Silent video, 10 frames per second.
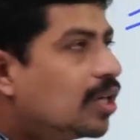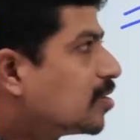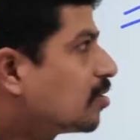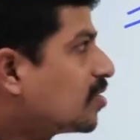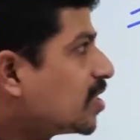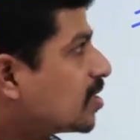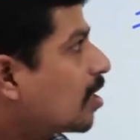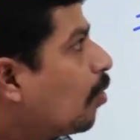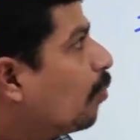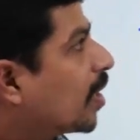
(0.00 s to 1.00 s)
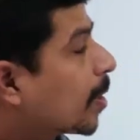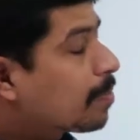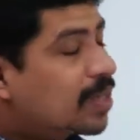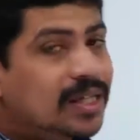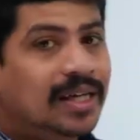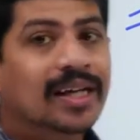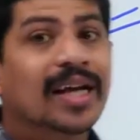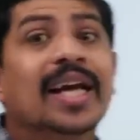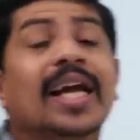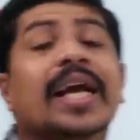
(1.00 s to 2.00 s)
So this is how we represent
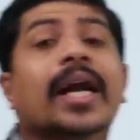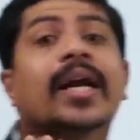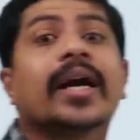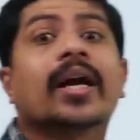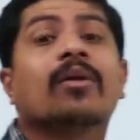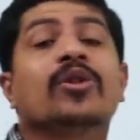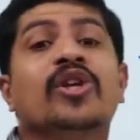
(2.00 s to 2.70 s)
inductor with